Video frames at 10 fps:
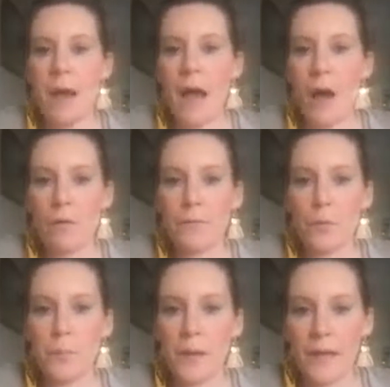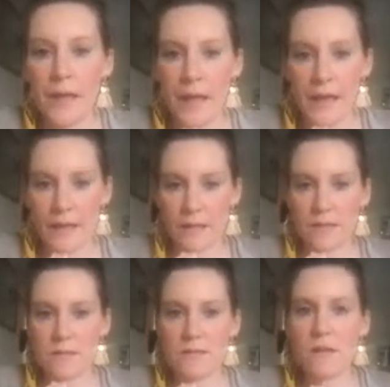powerful
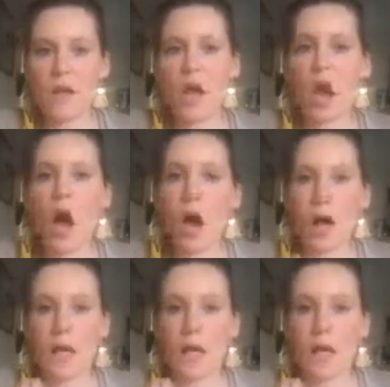beings